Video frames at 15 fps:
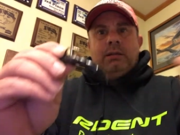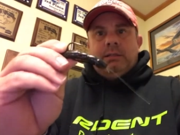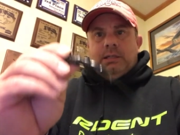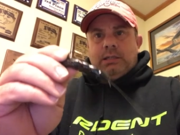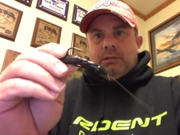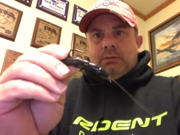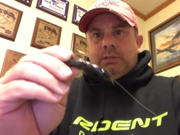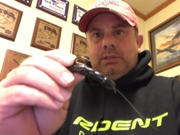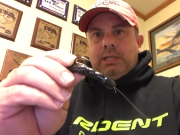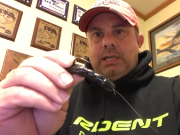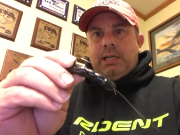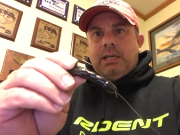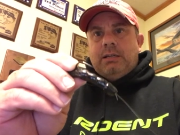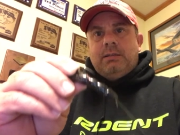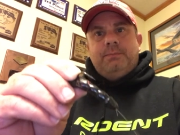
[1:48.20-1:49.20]
Not only
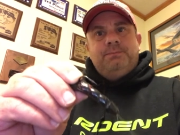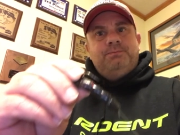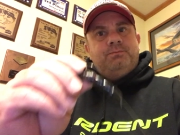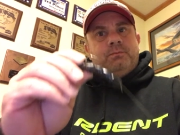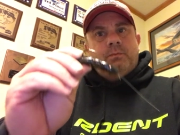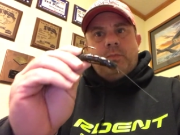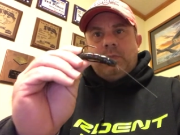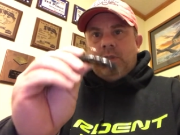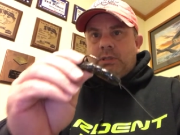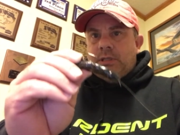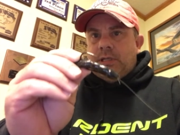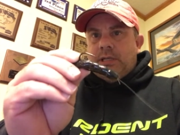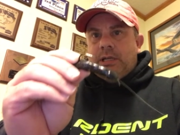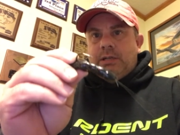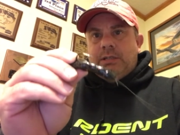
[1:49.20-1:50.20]
that,
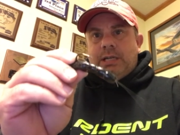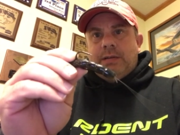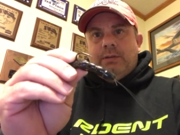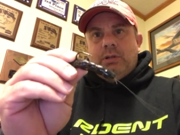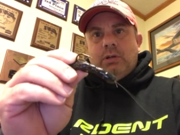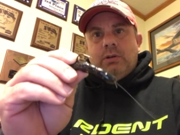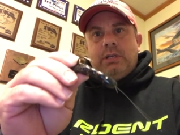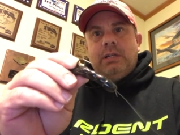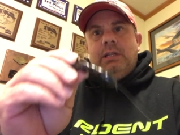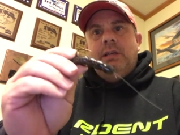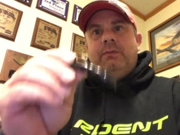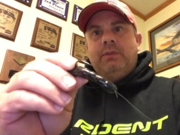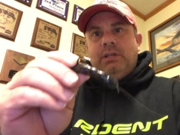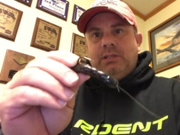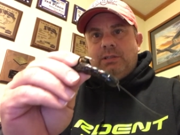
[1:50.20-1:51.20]
you got to drive a hook in
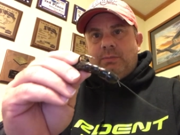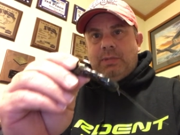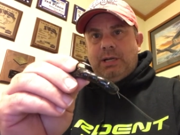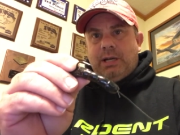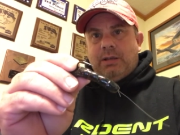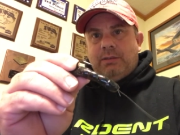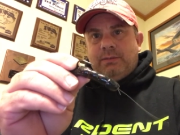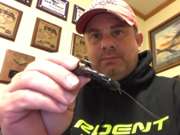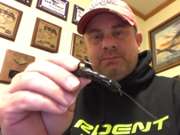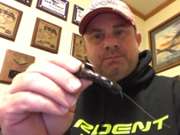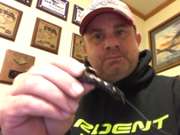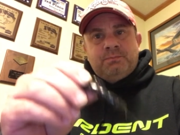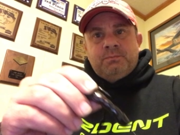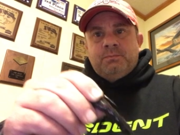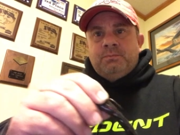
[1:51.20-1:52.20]
that fish's mouth.
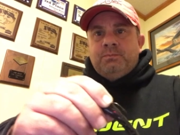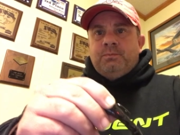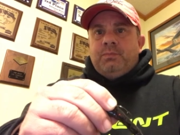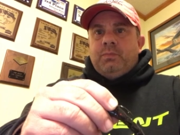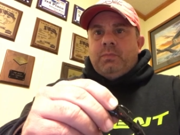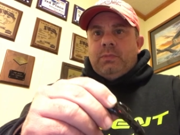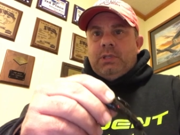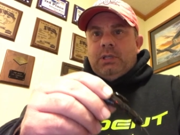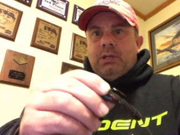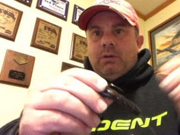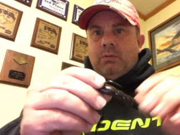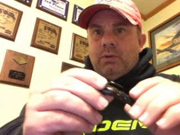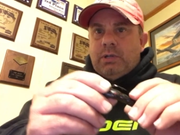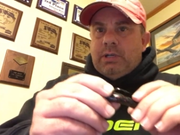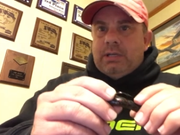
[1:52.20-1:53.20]
You
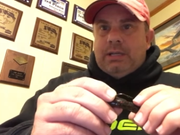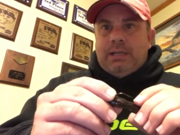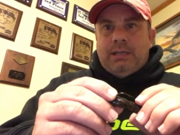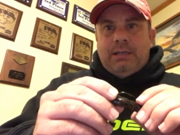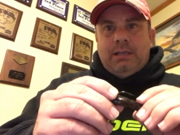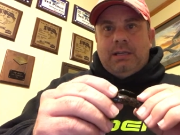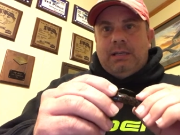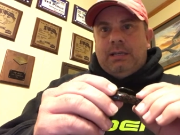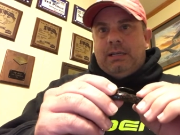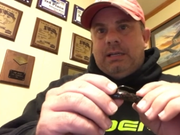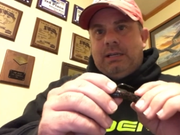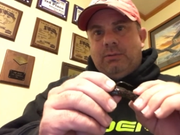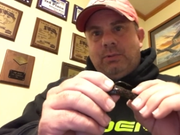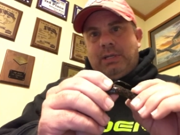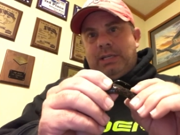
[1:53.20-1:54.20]
know,
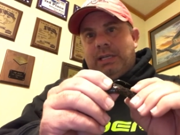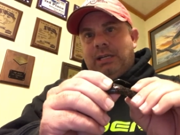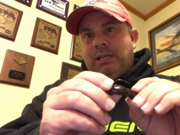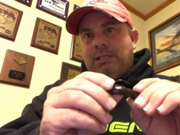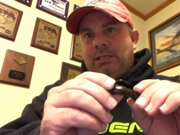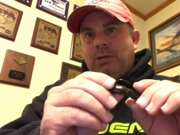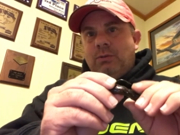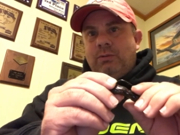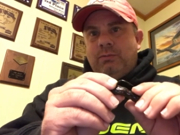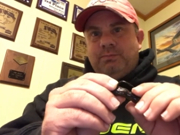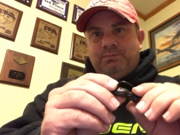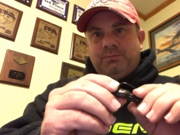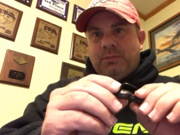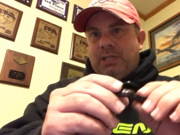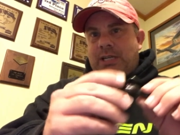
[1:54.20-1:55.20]
we kind of
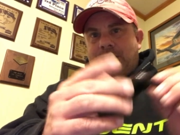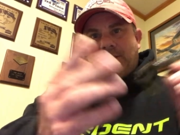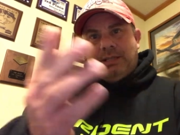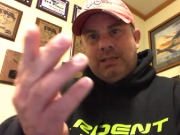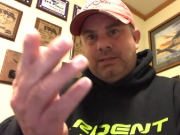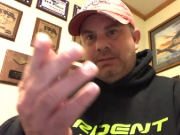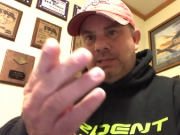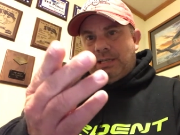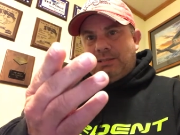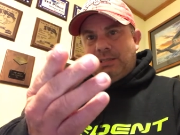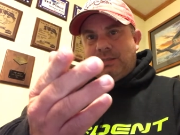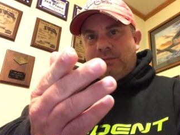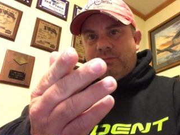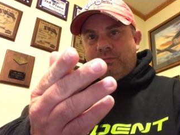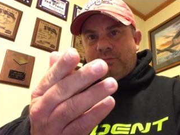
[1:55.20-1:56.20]
joke that I set
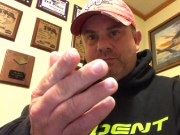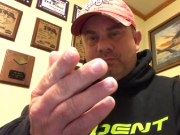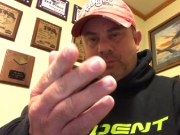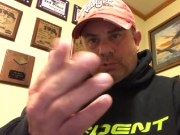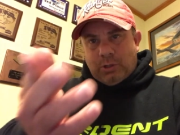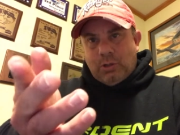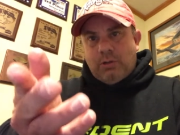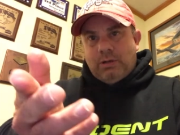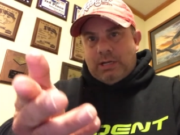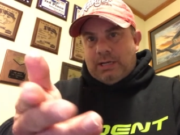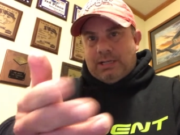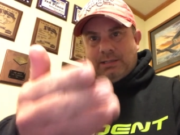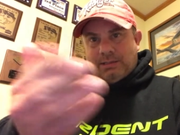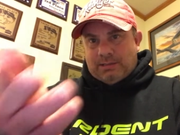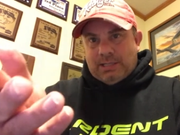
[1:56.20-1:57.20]
hook
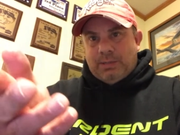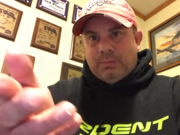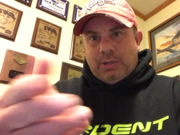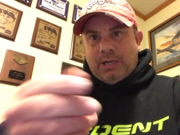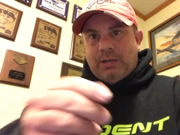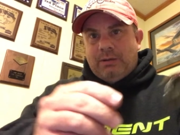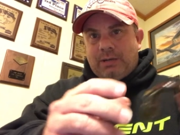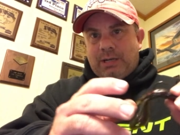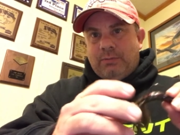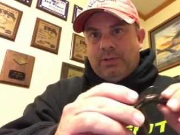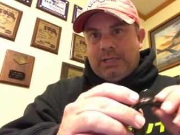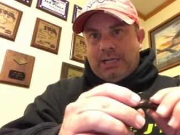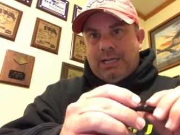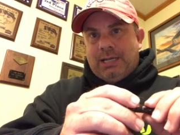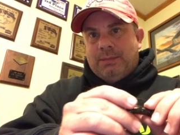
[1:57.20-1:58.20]
like it's a 10-pounder
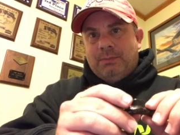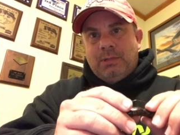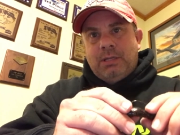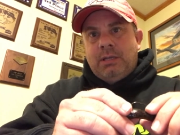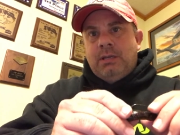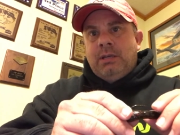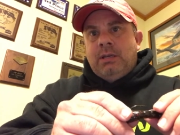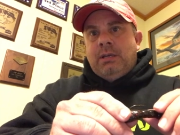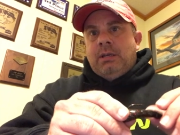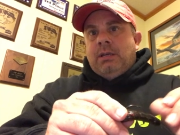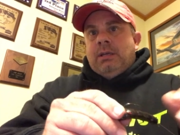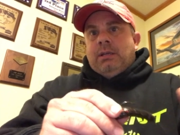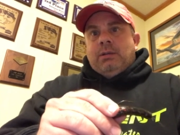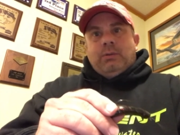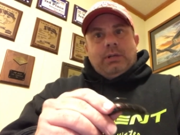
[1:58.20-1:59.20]
every time.
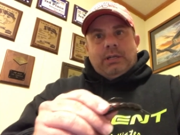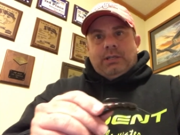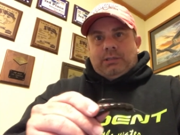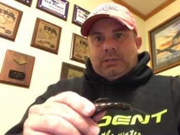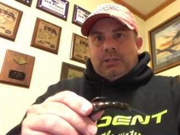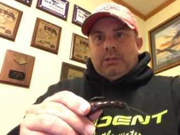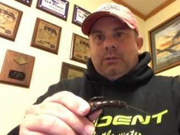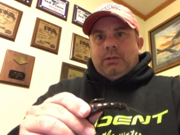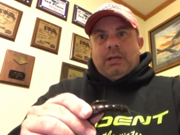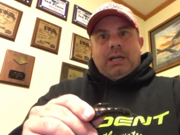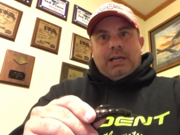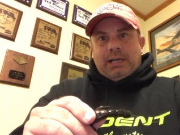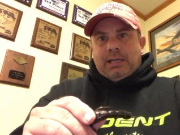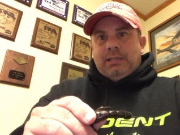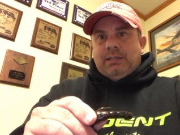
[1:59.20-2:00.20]
Well, that's true.
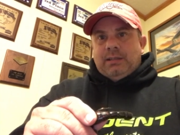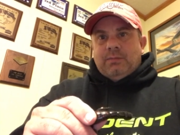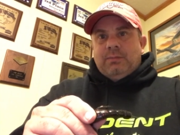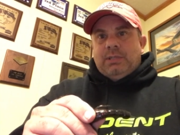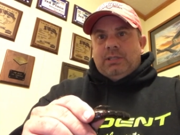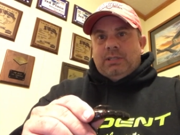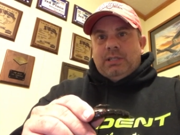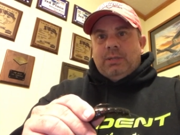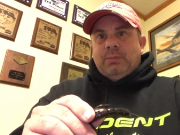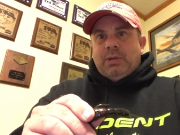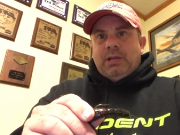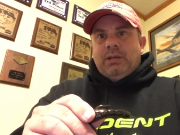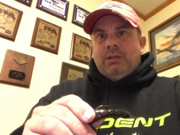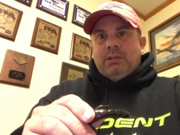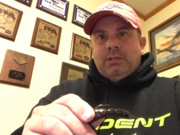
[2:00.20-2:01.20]
I have to give them that
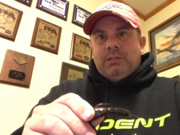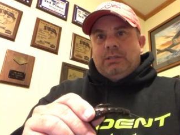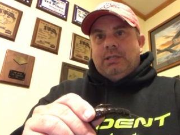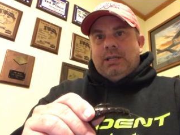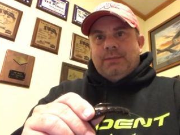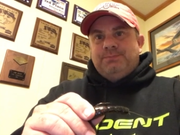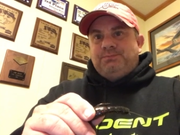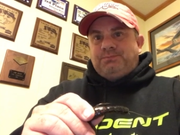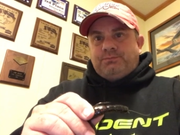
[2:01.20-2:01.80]
10-pound hook set.